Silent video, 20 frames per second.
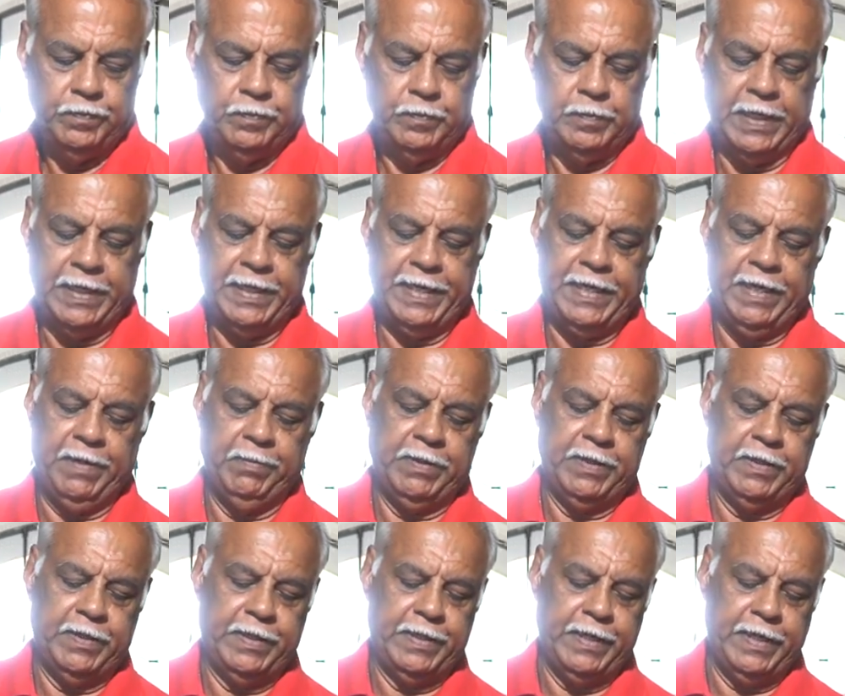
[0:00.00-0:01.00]
By the time,
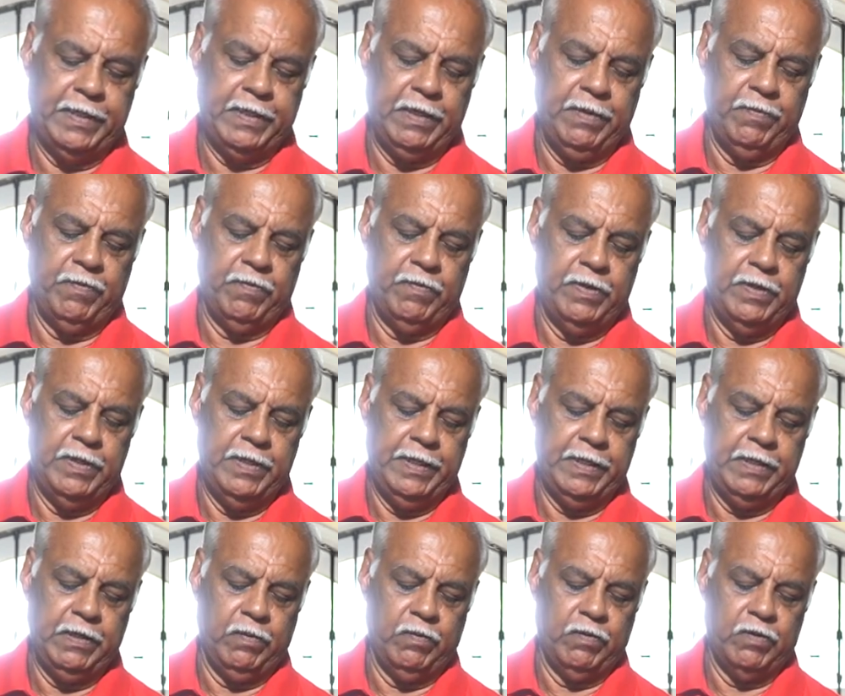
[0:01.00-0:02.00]
take the
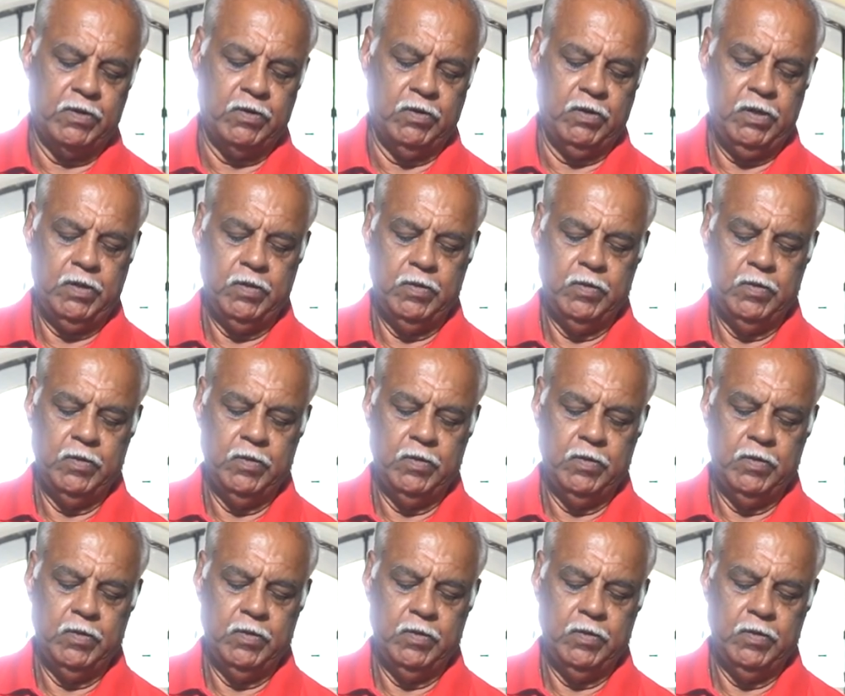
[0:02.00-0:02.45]
little water